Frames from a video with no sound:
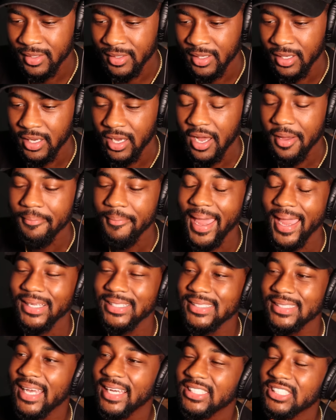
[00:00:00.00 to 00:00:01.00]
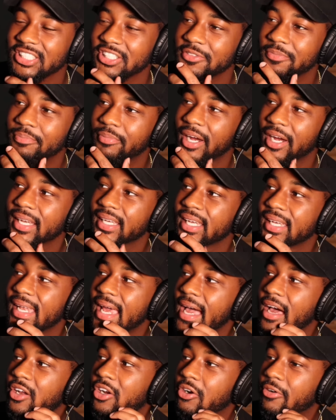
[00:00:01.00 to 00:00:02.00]
Imagine that she's pregnant
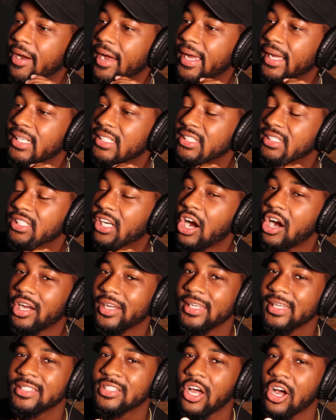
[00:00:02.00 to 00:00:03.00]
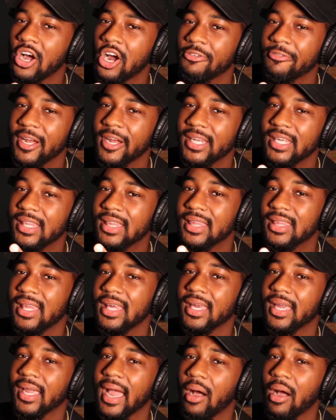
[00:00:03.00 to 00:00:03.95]
now, though, right? Because Cardi is already thick.